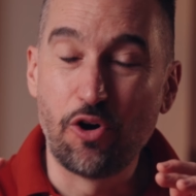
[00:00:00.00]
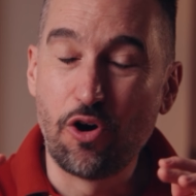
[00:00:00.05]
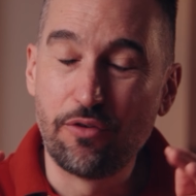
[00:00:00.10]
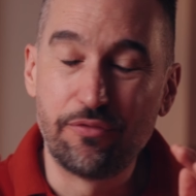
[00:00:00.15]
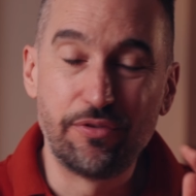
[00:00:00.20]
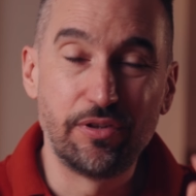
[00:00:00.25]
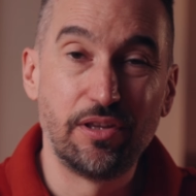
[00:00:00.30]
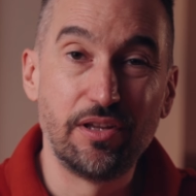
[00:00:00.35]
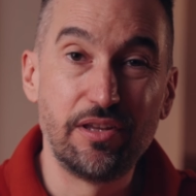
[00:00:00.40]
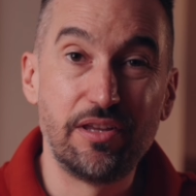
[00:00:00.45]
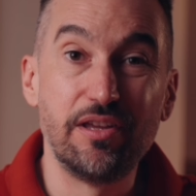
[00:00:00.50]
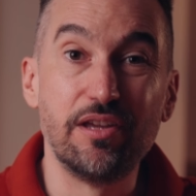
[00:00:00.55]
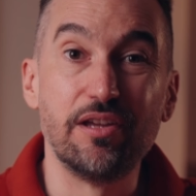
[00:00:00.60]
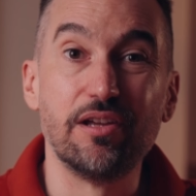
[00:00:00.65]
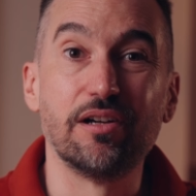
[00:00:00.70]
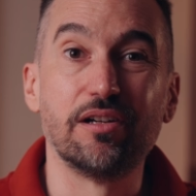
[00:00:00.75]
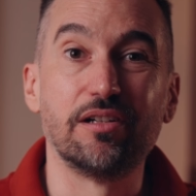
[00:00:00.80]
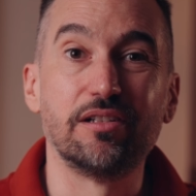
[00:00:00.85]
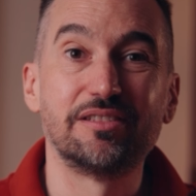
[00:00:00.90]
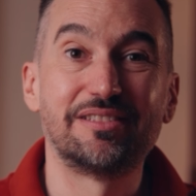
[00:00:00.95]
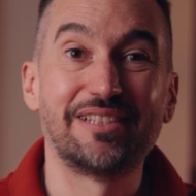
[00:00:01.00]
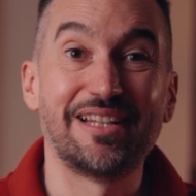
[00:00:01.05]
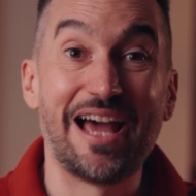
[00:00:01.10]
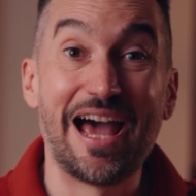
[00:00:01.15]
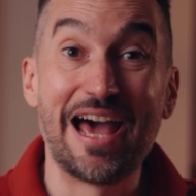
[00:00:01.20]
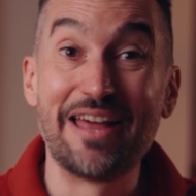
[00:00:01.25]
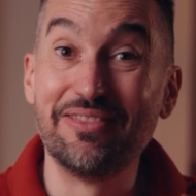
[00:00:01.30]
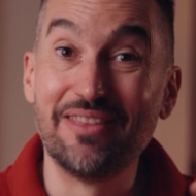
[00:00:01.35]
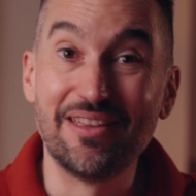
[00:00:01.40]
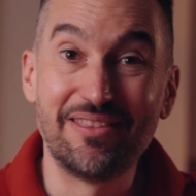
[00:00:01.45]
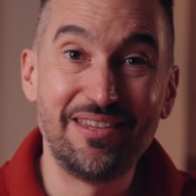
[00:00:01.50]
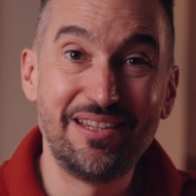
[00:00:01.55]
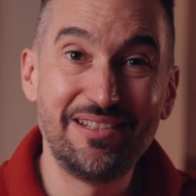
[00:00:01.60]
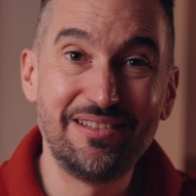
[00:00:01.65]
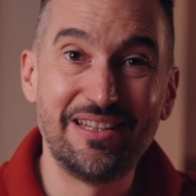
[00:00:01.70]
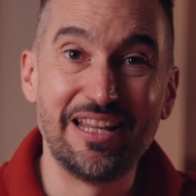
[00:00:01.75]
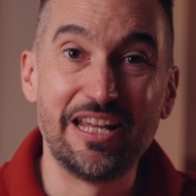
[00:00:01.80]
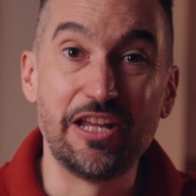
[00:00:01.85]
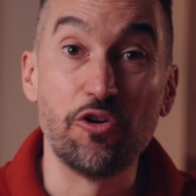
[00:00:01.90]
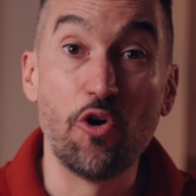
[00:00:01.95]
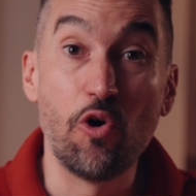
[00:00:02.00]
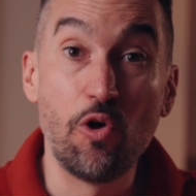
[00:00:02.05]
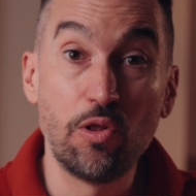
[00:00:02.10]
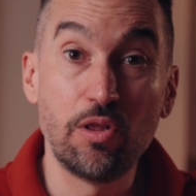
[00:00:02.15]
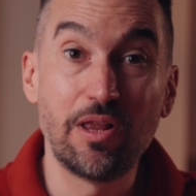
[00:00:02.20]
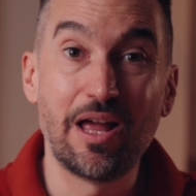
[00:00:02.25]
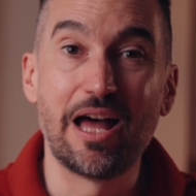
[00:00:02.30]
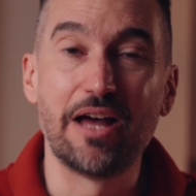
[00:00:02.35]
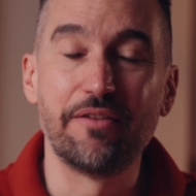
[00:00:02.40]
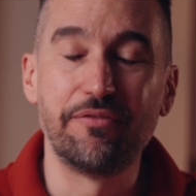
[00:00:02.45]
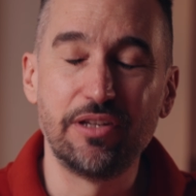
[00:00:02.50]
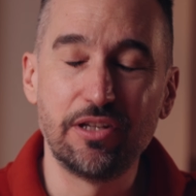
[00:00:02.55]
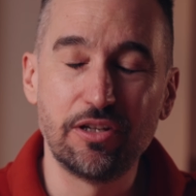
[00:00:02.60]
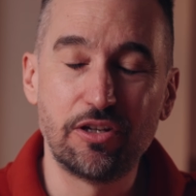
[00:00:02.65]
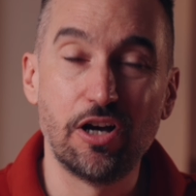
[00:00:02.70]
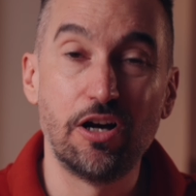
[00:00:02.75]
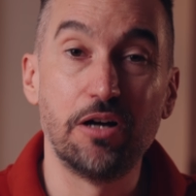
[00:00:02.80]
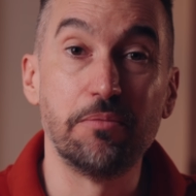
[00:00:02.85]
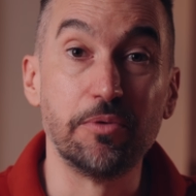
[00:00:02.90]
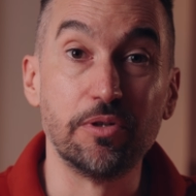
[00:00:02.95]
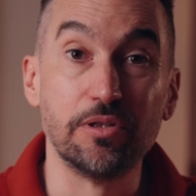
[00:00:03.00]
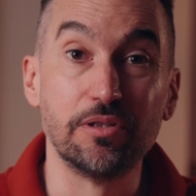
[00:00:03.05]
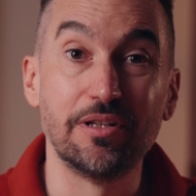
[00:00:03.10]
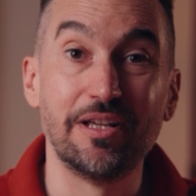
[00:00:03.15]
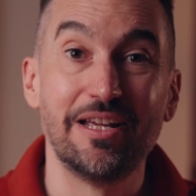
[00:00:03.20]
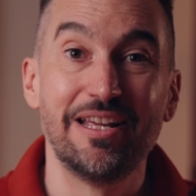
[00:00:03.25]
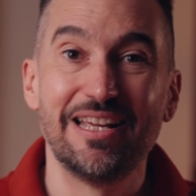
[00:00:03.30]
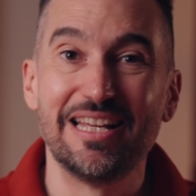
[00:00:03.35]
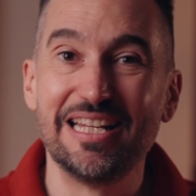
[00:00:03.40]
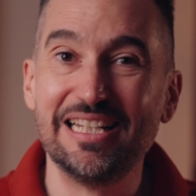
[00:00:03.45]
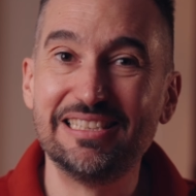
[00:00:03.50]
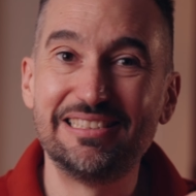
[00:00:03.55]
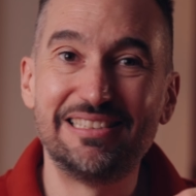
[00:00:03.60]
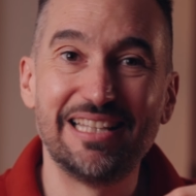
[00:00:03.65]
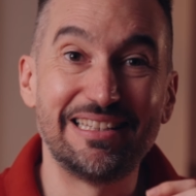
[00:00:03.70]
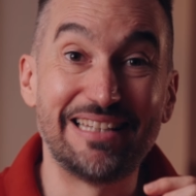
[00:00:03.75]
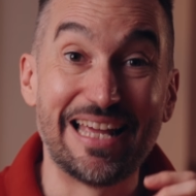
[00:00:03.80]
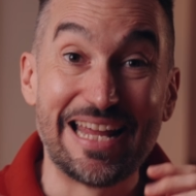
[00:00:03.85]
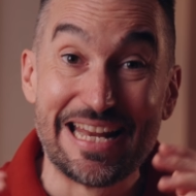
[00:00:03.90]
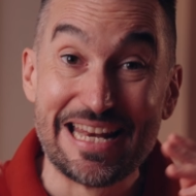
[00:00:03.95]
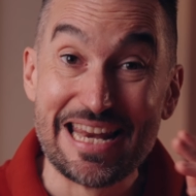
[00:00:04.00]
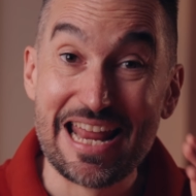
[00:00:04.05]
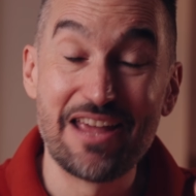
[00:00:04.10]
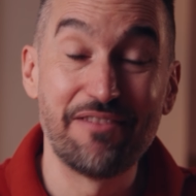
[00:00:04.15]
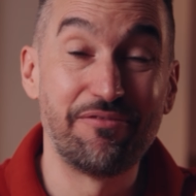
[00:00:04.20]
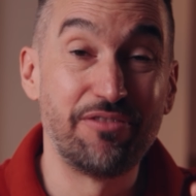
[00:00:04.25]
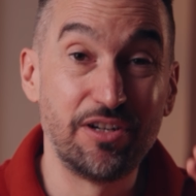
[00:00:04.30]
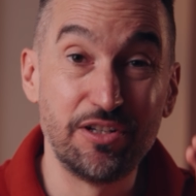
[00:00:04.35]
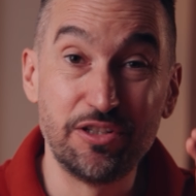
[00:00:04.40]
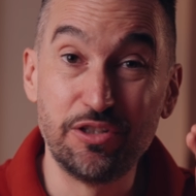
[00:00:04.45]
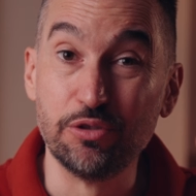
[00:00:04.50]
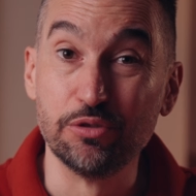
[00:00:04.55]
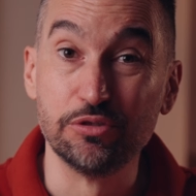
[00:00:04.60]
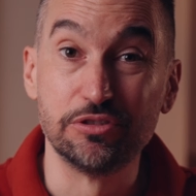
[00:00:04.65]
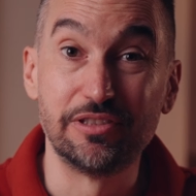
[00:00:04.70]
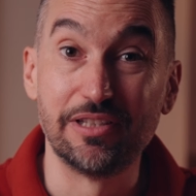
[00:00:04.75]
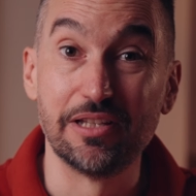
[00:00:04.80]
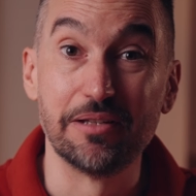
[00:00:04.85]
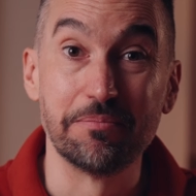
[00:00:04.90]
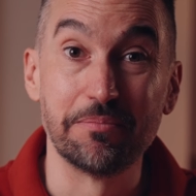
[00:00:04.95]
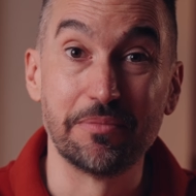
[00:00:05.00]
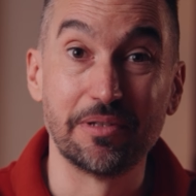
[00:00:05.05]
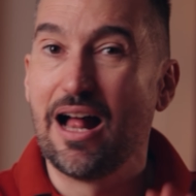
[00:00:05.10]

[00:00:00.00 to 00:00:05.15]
over the years, and the thing they all have in common is that I never use them.